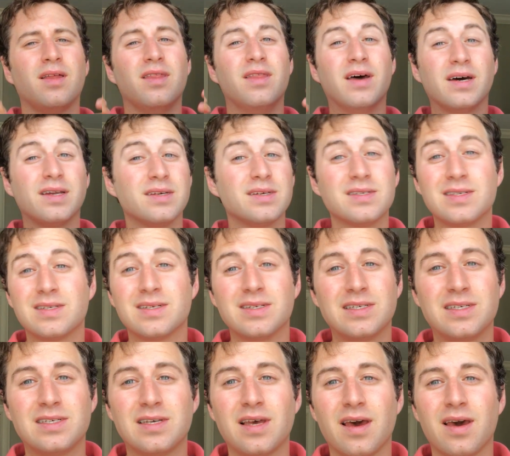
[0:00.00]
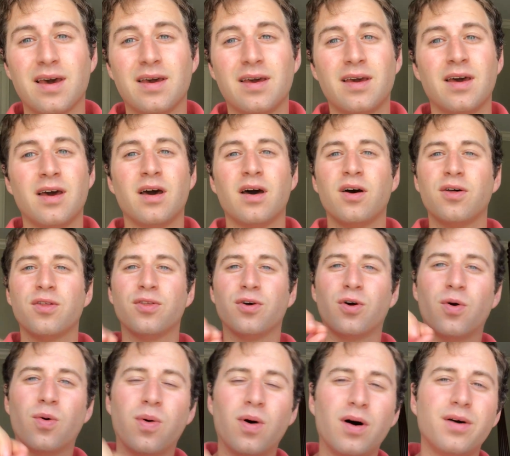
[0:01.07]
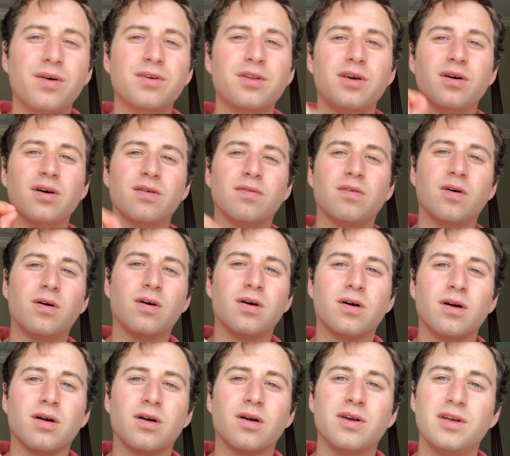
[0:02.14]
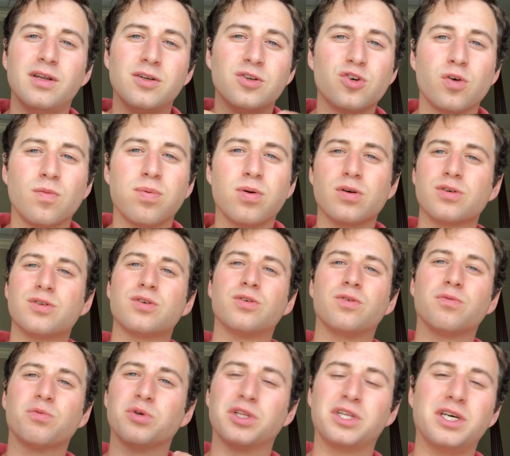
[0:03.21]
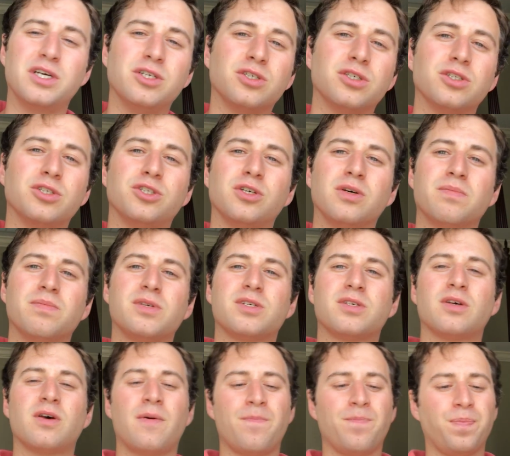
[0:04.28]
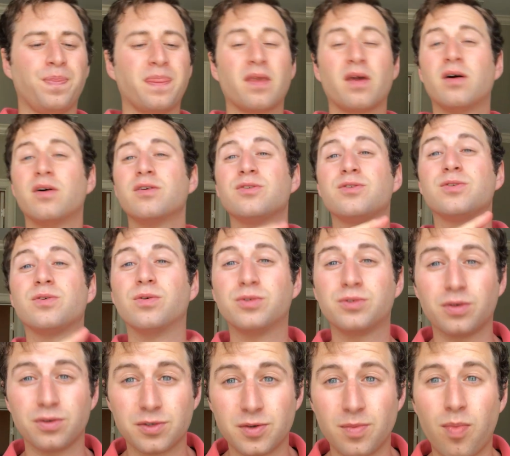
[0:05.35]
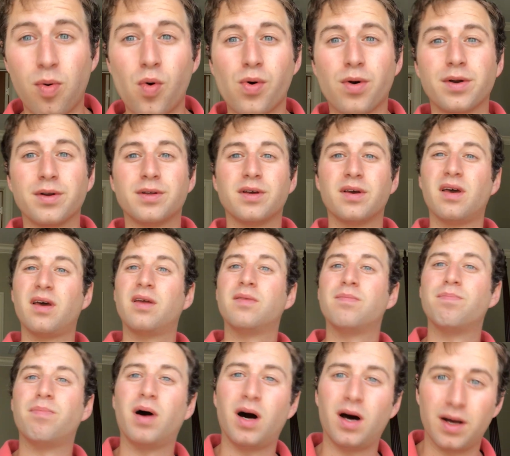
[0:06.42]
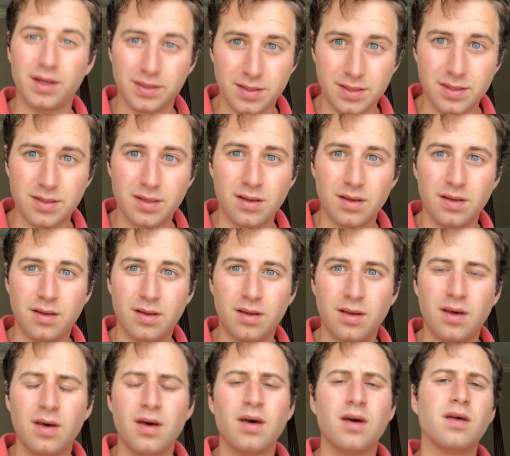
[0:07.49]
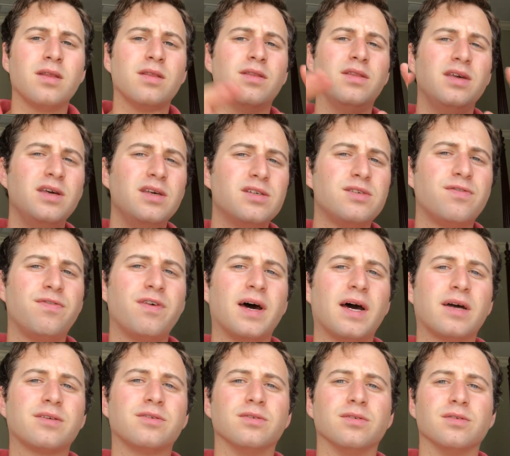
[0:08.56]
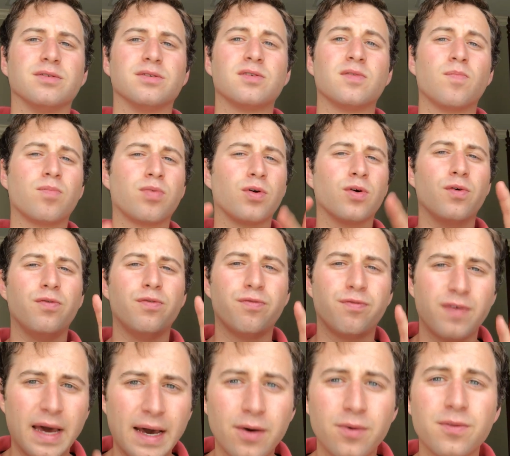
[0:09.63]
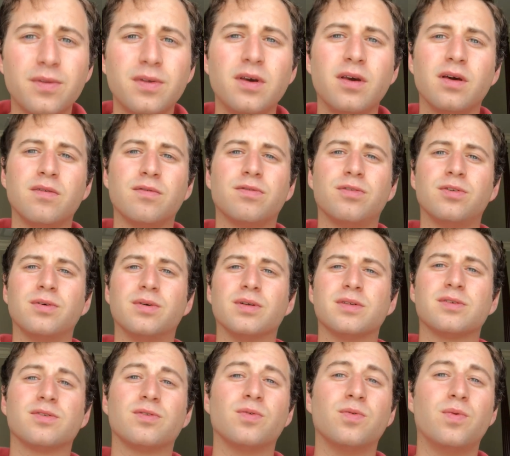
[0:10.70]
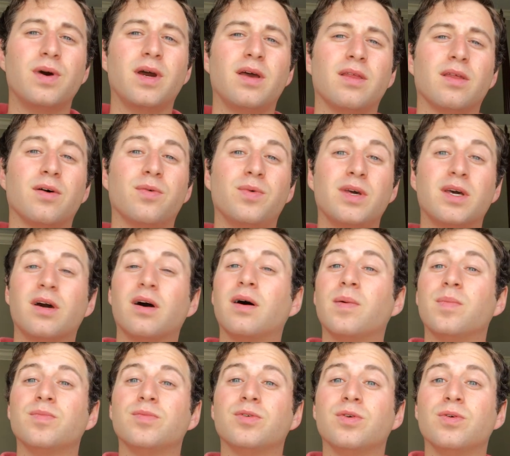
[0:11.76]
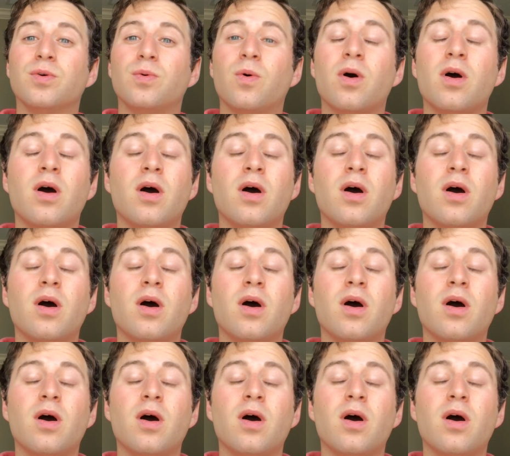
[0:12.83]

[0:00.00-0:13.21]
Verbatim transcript: That is to say, the quality of our interpersonal relationships, social support, and bonds. These factors profoundly influence the way that we come to